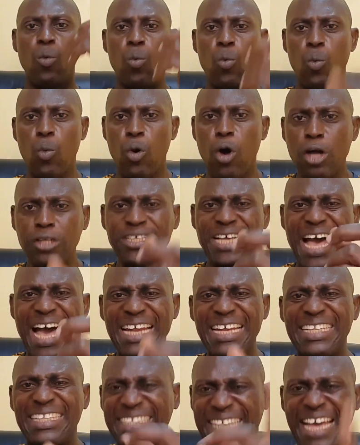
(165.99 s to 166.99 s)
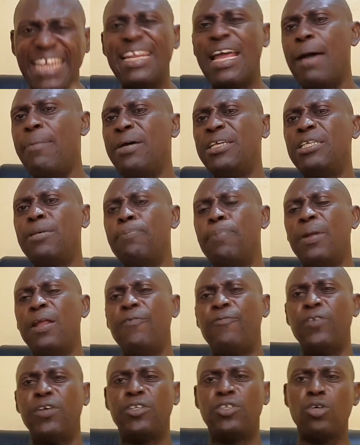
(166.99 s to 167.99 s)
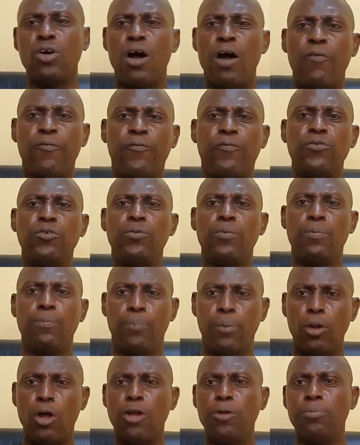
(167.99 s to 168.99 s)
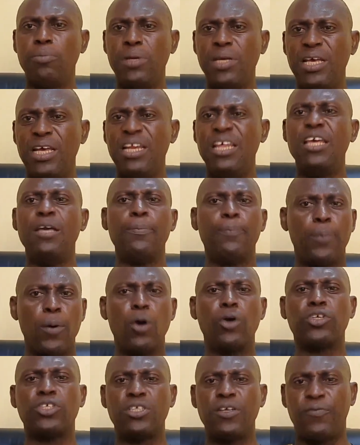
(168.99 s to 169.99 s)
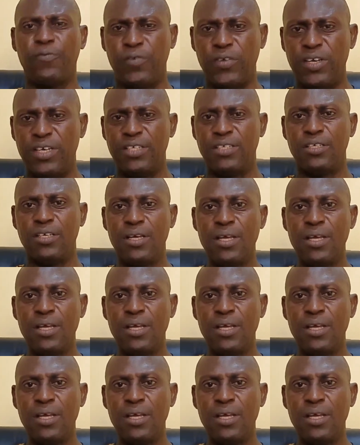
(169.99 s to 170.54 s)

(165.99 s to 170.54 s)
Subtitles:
What are the 10 amazing benefits of blood meal in poultry feed?